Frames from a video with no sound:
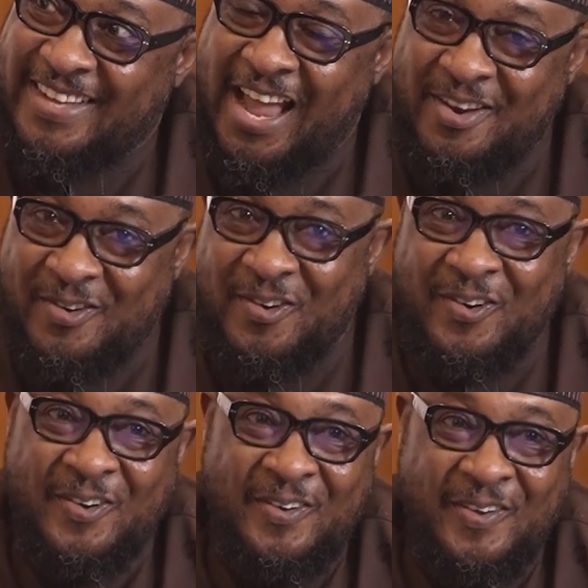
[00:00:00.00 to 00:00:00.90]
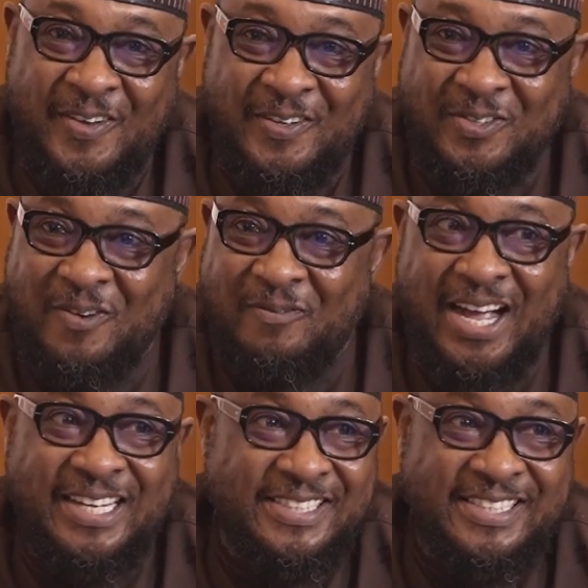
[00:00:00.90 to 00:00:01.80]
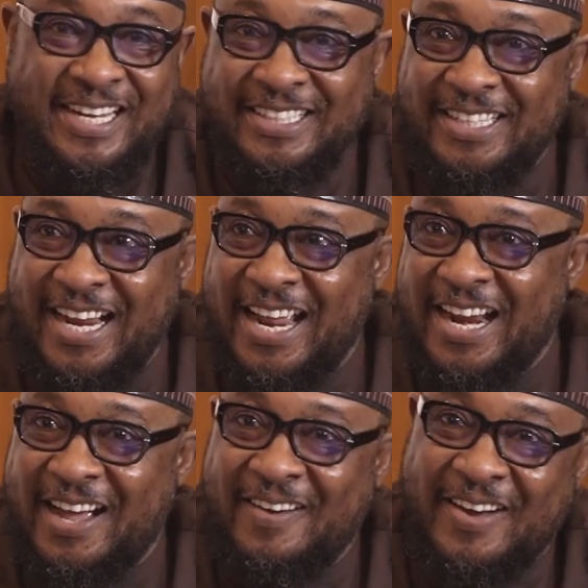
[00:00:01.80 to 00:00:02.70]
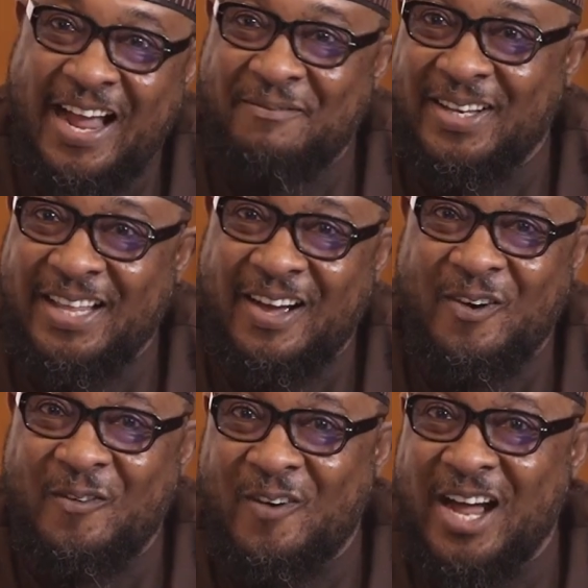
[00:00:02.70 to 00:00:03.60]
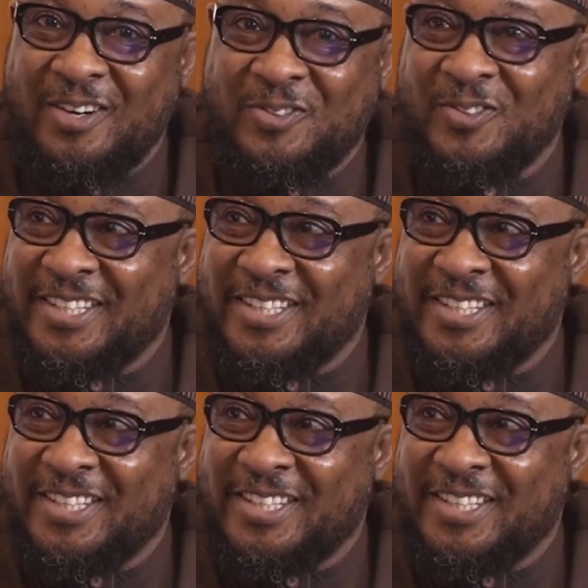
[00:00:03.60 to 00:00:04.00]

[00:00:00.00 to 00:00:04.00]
I know some banks in Nigeria that have capital of 1, 2